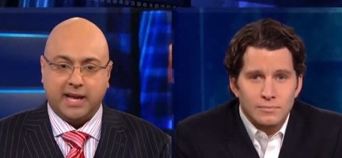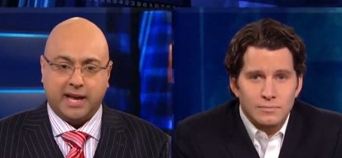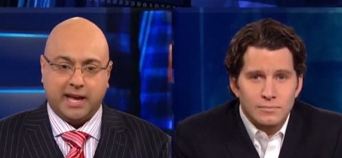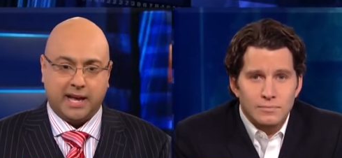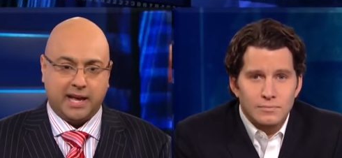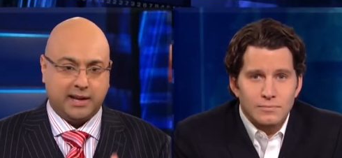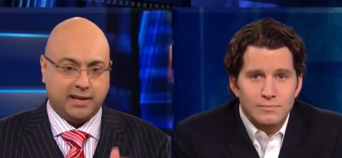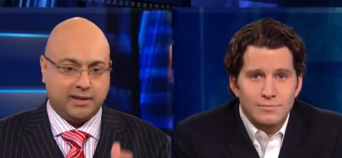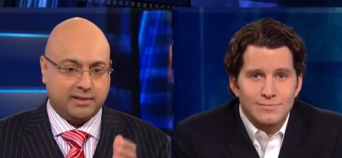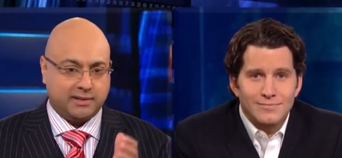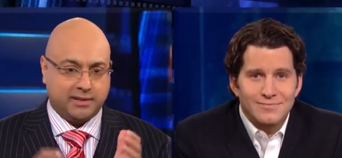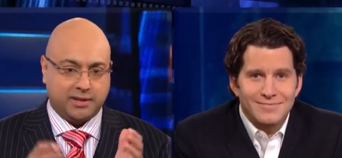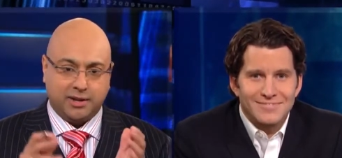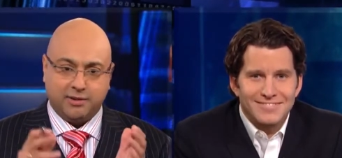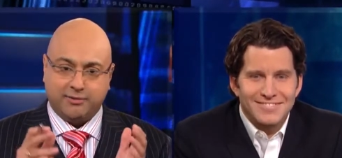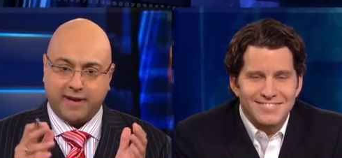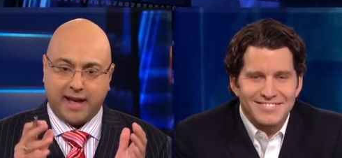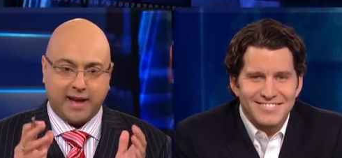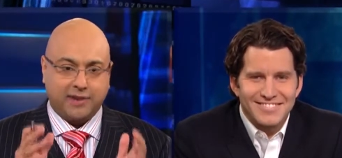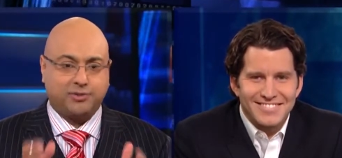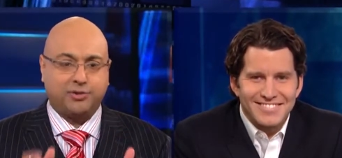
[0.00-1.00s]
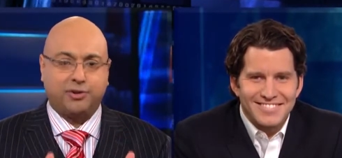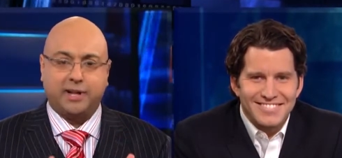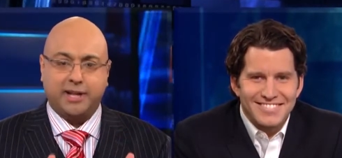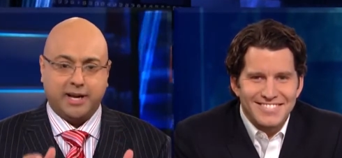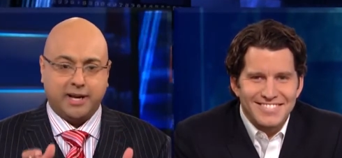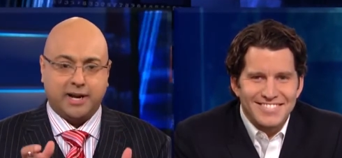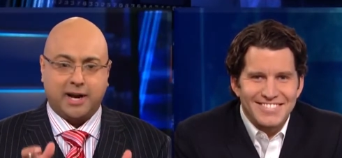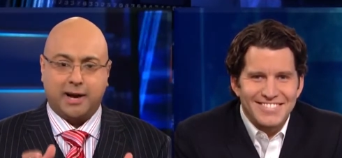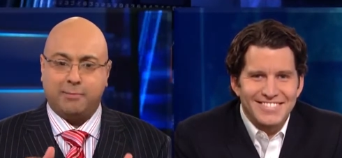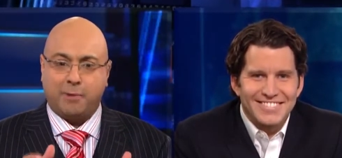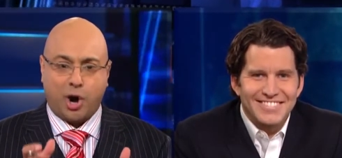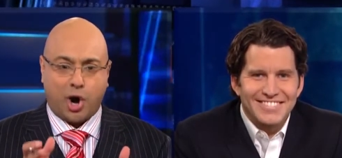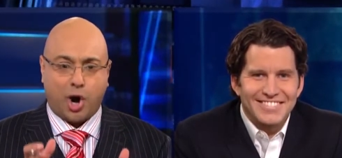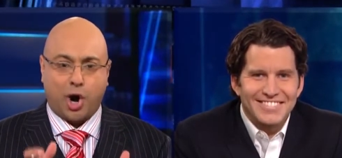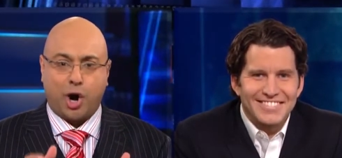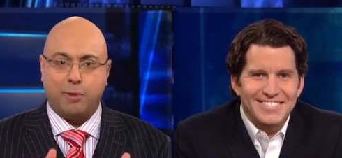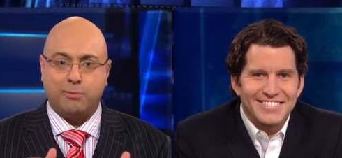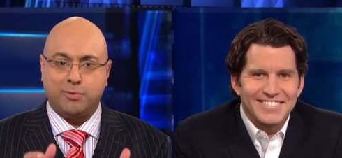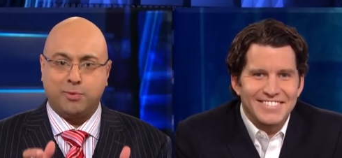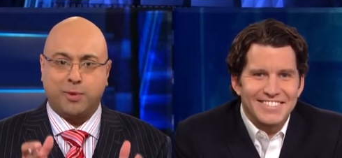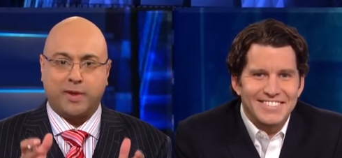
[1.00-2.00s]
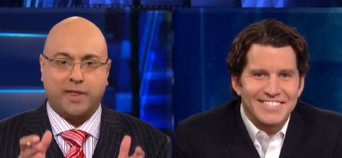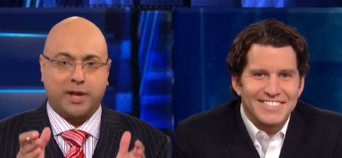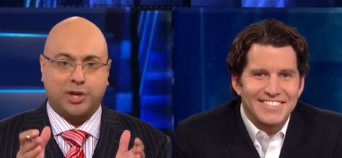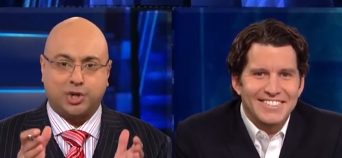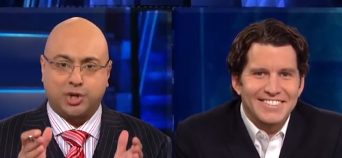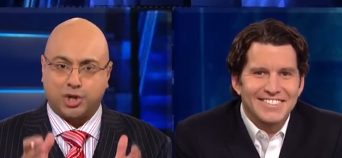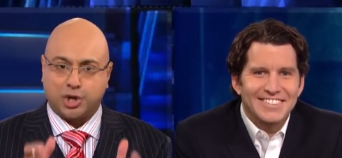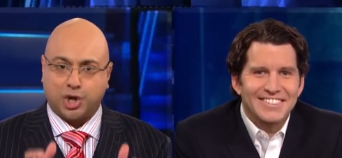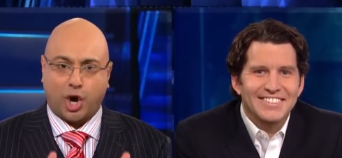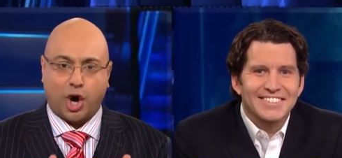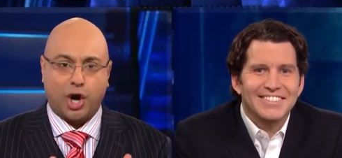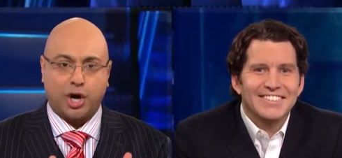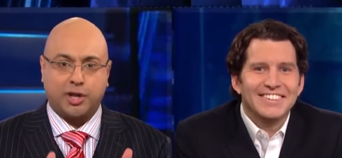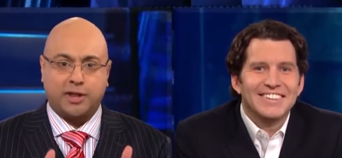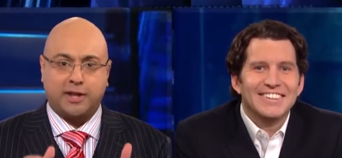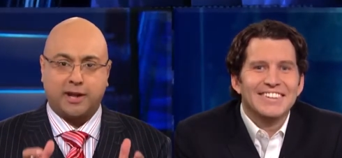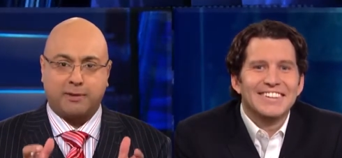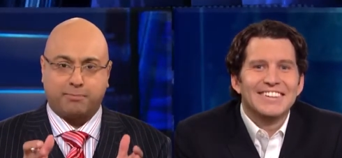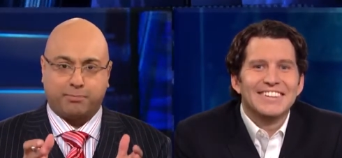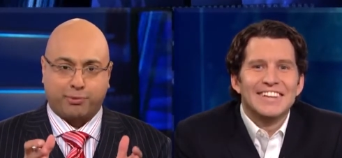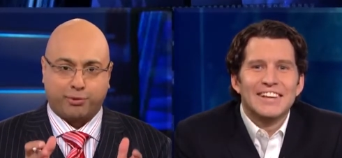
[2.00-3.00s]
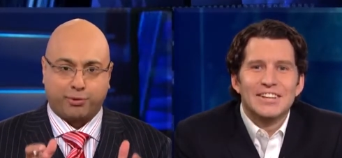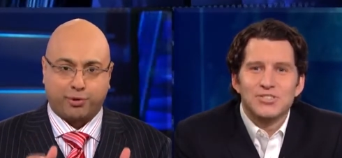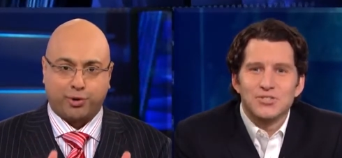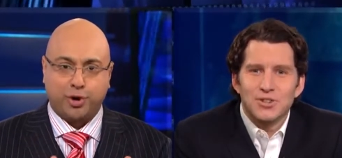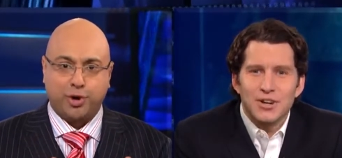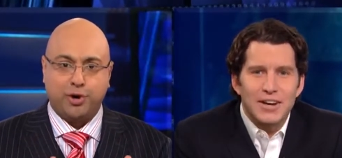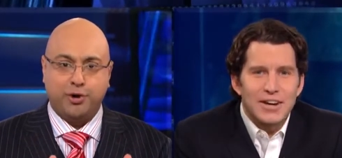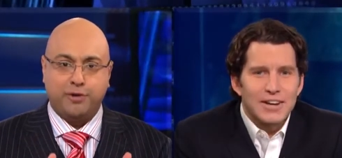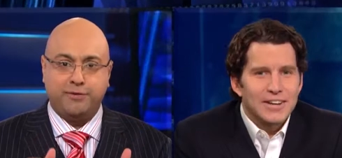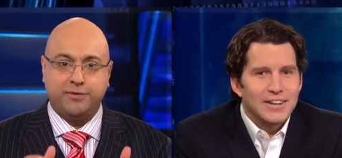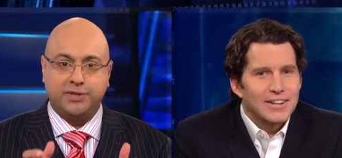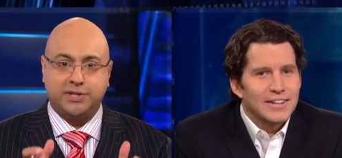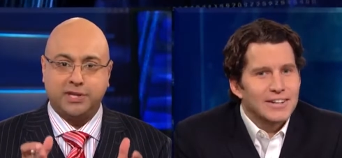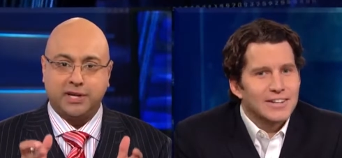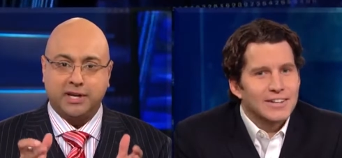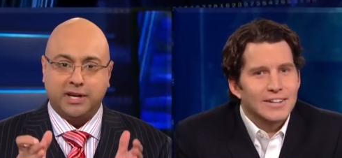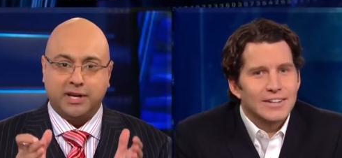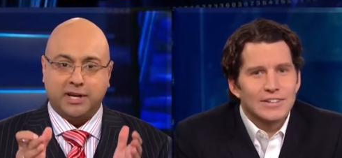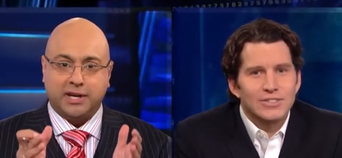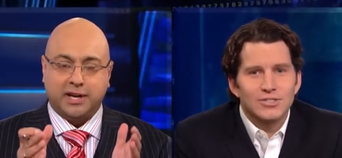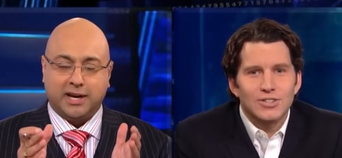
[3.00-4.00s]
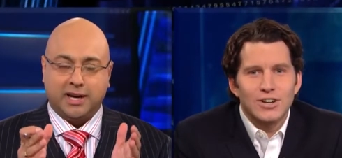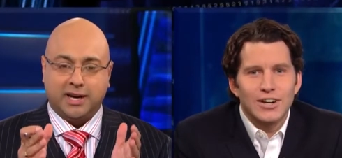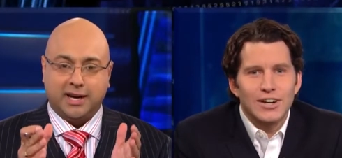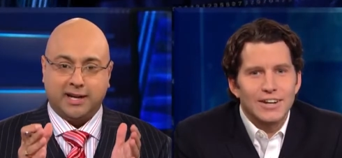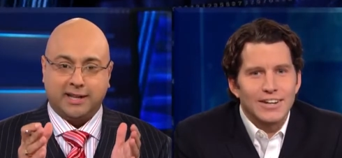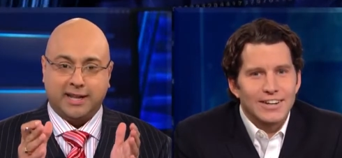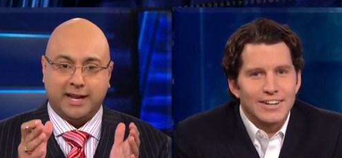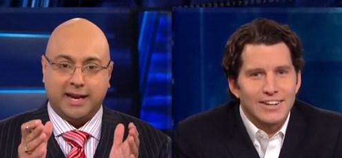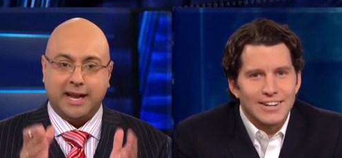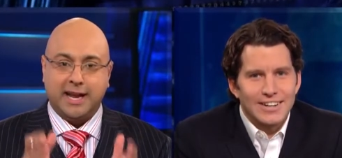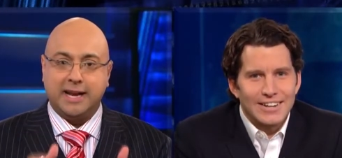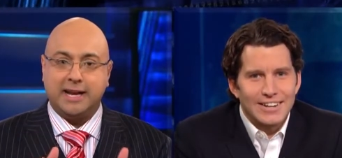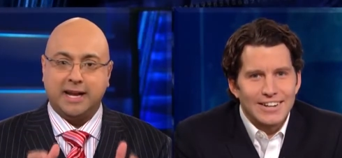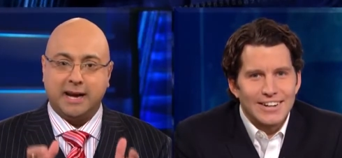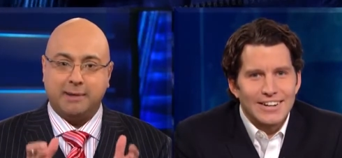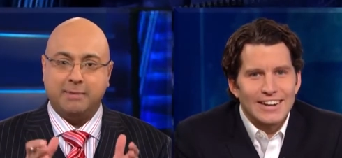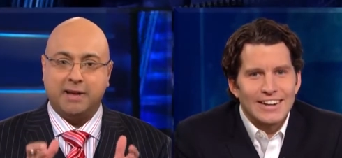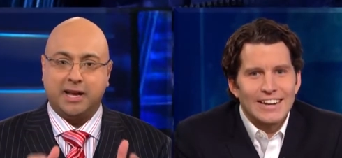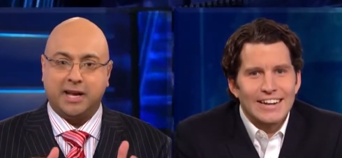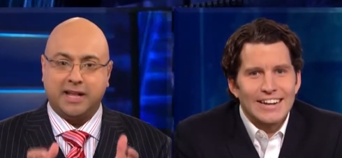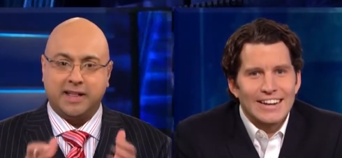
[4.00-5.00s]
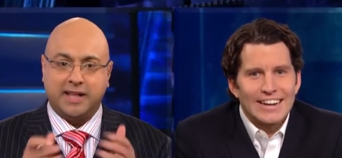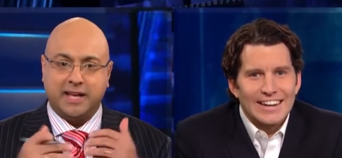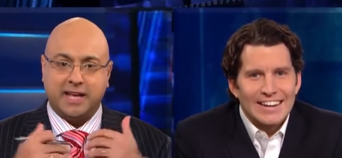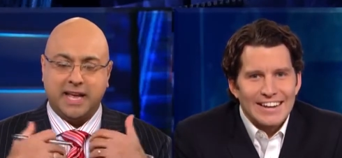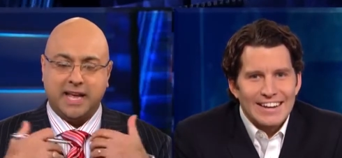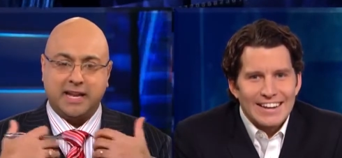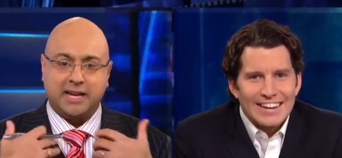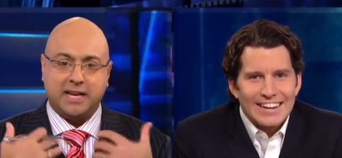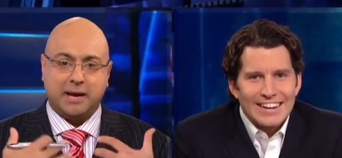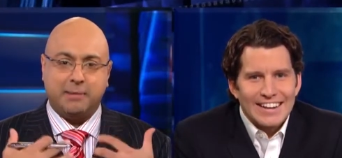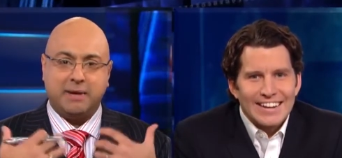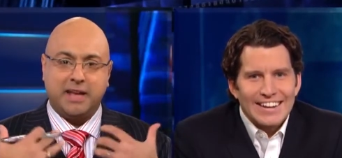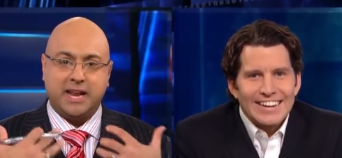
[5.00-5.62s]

Speaker 1: and you've actually come armed with a chart that That's proves uh, right. That's right. Uh, that income the income